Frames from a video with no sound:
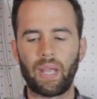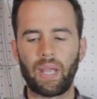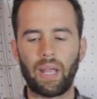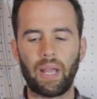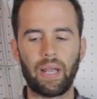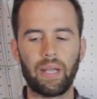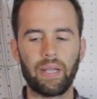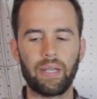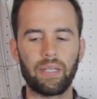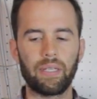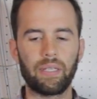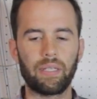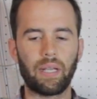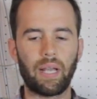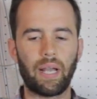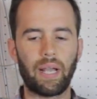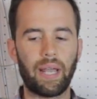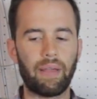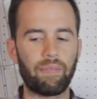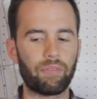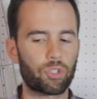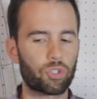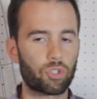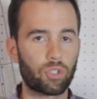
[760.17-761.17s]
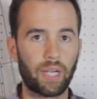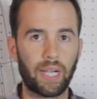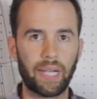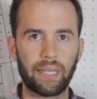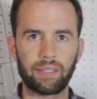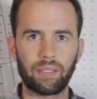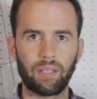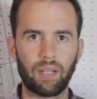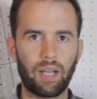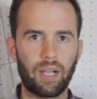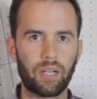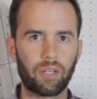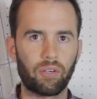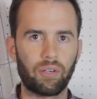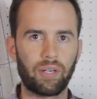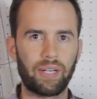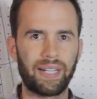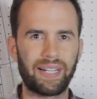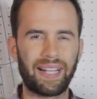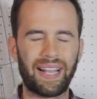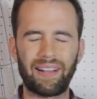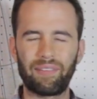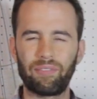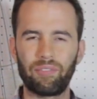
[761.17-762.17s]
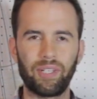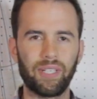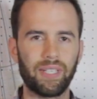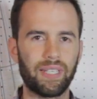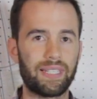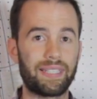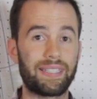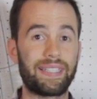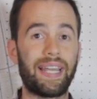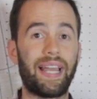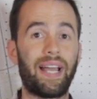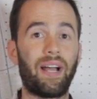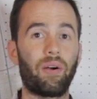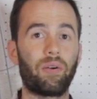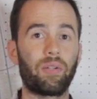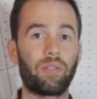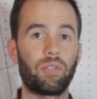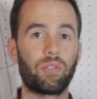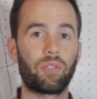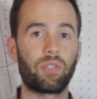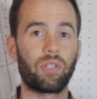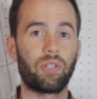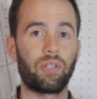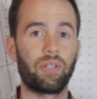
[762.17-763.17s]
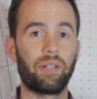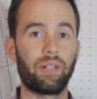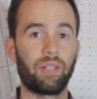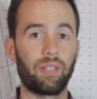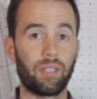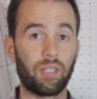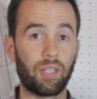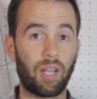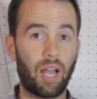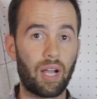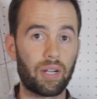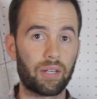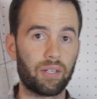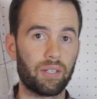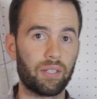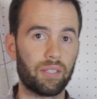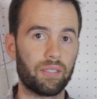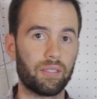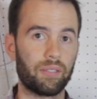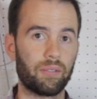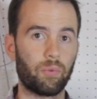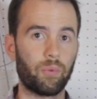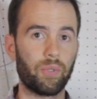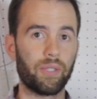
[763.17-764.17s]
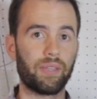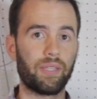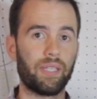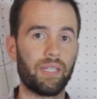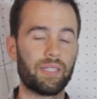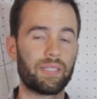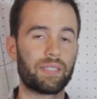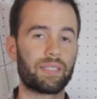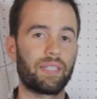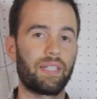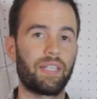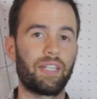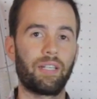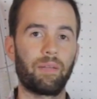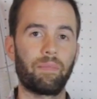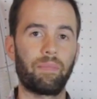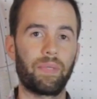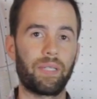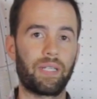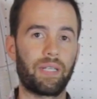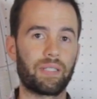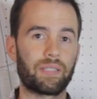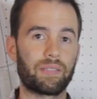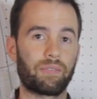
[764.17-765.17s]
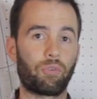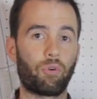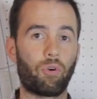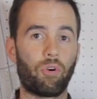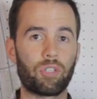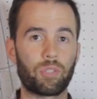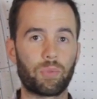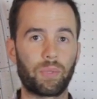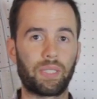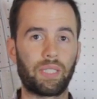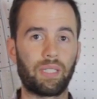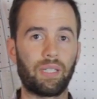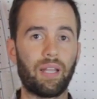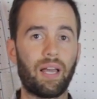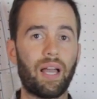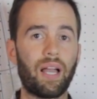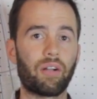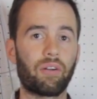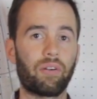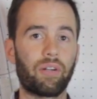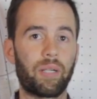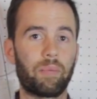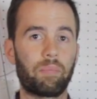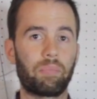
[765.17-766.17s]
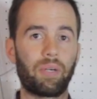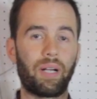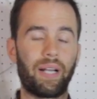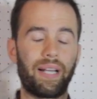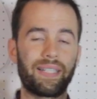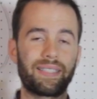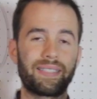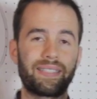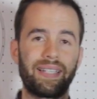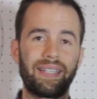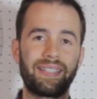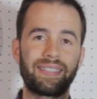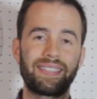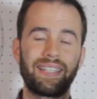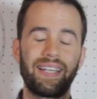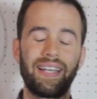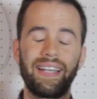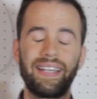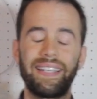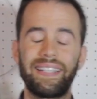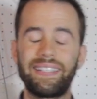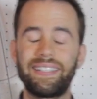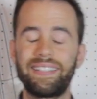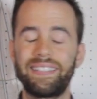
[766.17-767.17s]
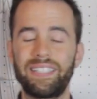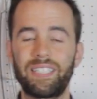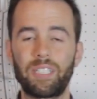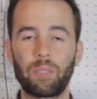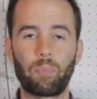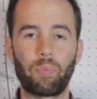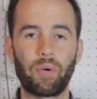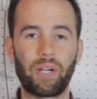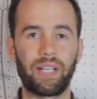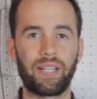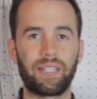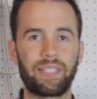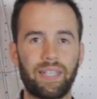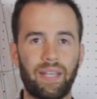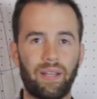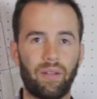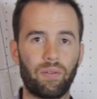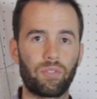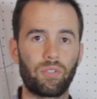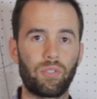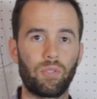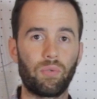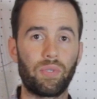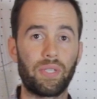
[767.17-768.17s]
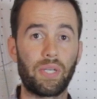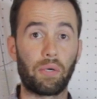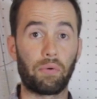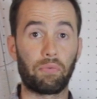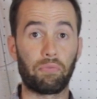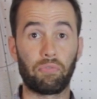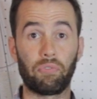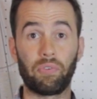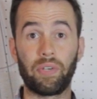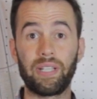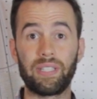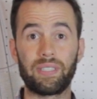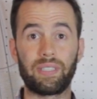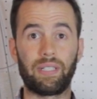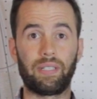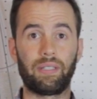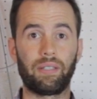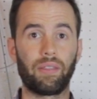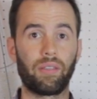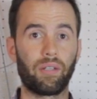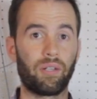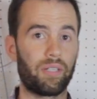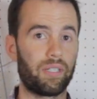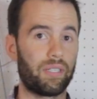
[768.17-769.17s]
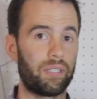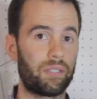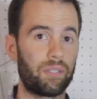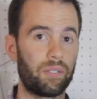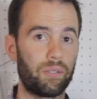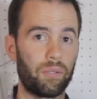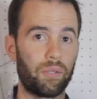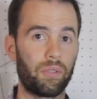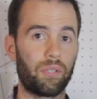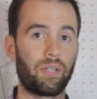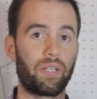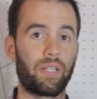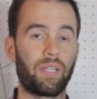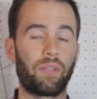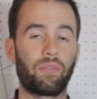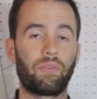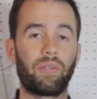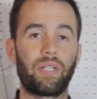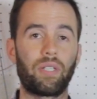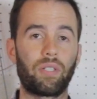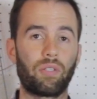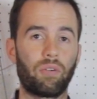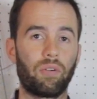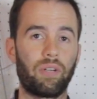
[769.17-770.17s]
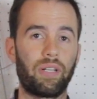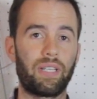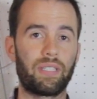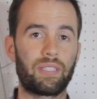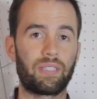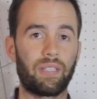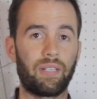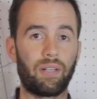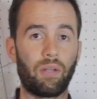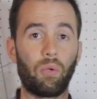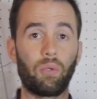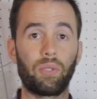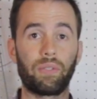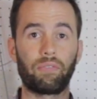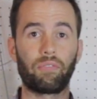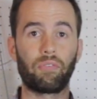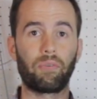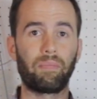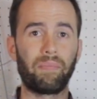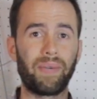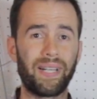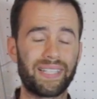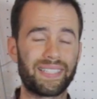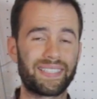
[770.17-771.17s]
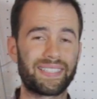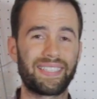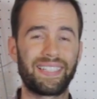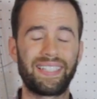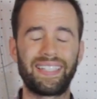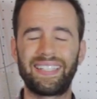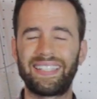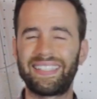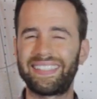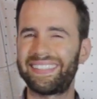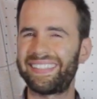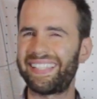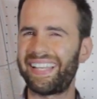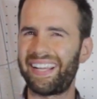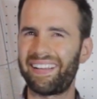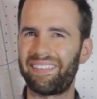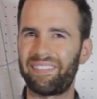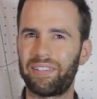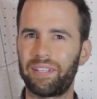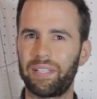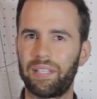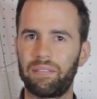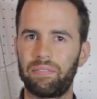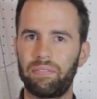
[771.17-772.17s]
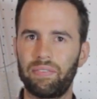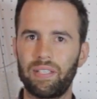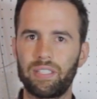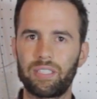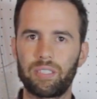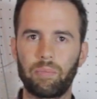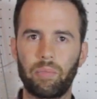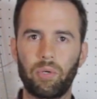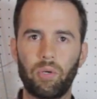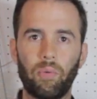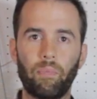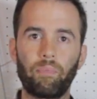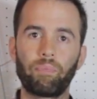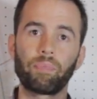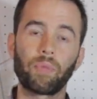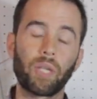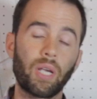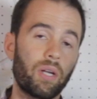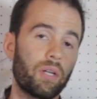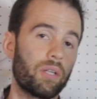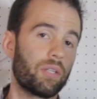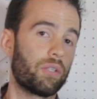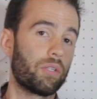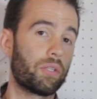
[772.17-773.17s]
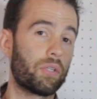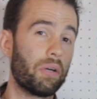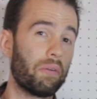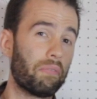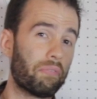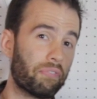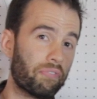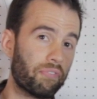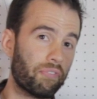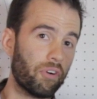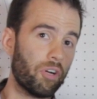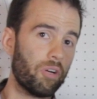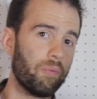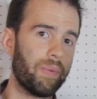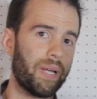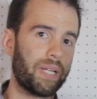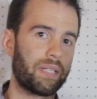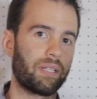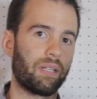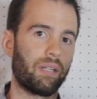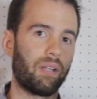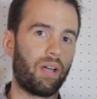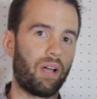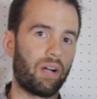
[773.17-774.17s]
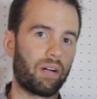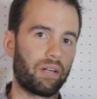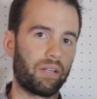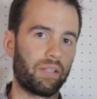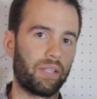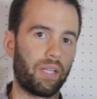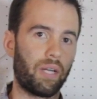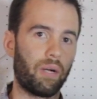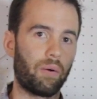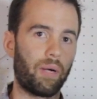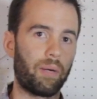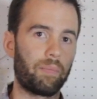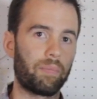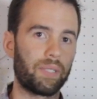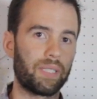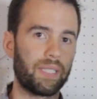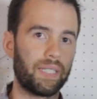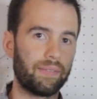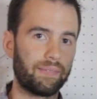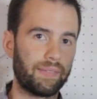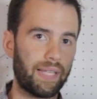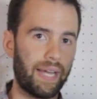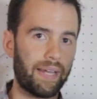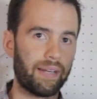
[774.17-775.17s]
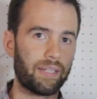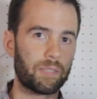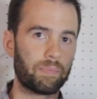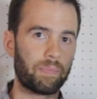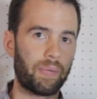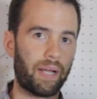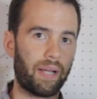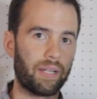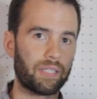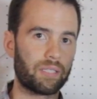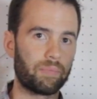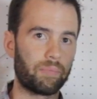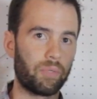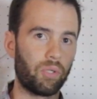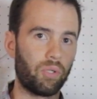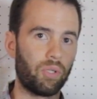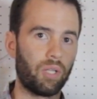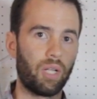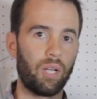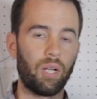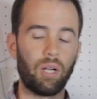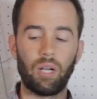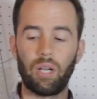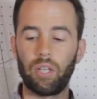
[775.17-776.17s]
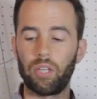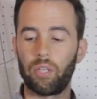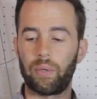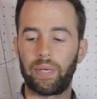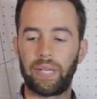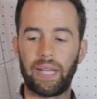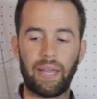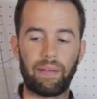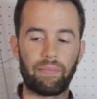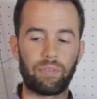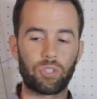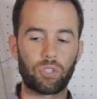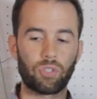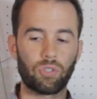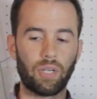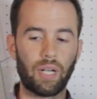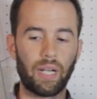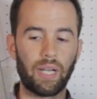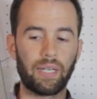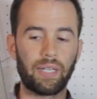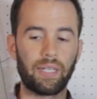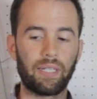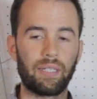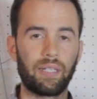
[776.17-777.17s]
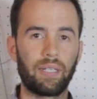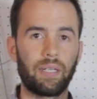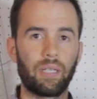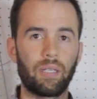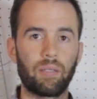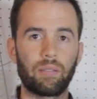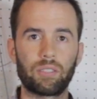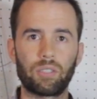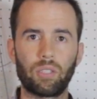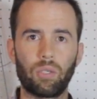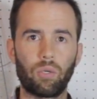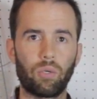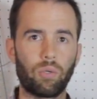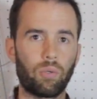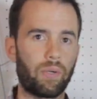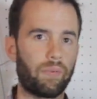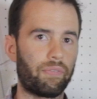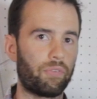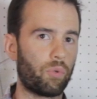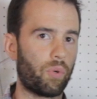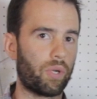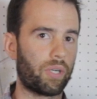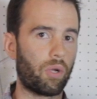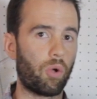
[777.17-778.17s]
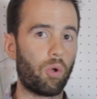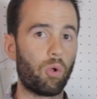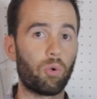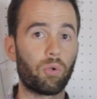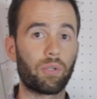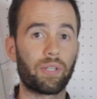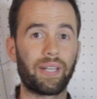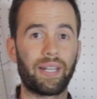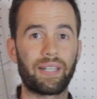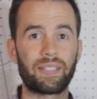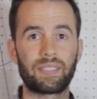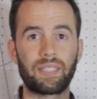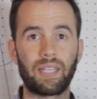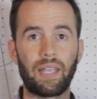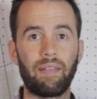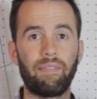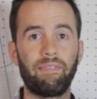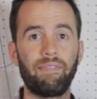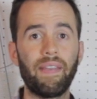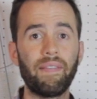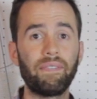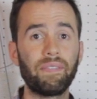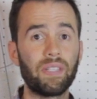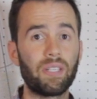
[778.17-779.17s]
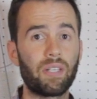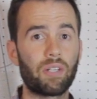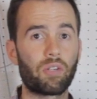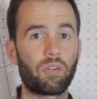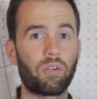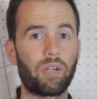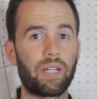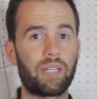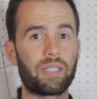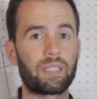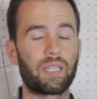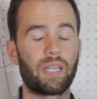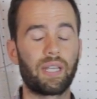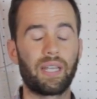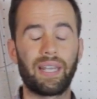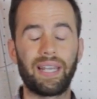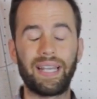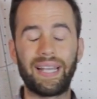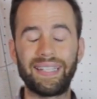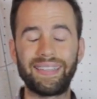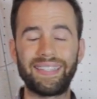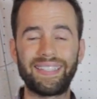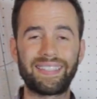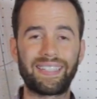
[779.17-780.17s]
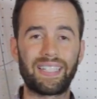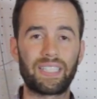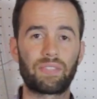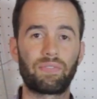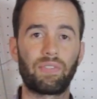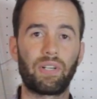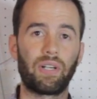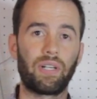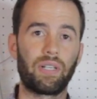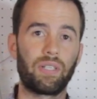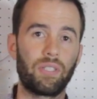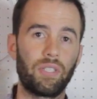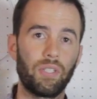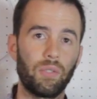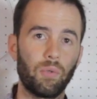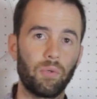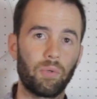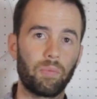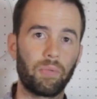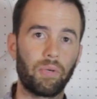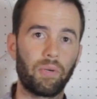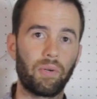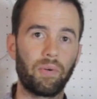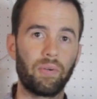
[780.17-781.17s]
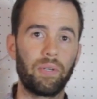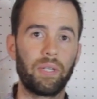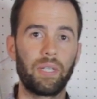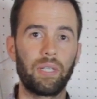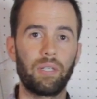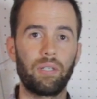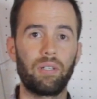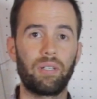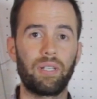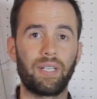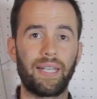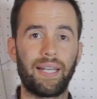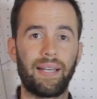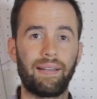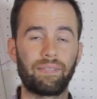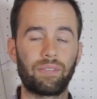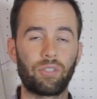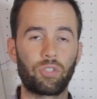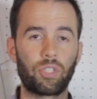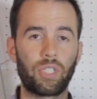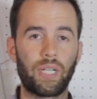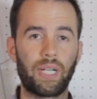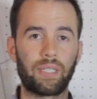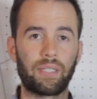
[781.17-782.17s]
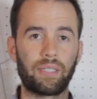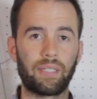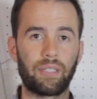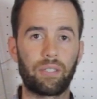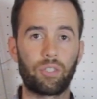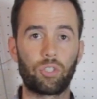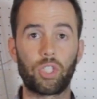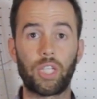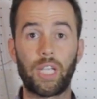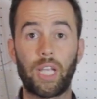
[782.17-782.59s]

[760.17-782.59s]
I haven't tried lagering. I really doubt you could lager with this because, of course, with the lagering process, you need to bring it down to near freezing, 32, 33 degrees, and hold it for months. Not really feasible. You could ferment a lager, though. I believe that is possible, although I haven't tried it. So if you want to hold it at, say, 50 degrees, I think that's very doable. You're going to have to check and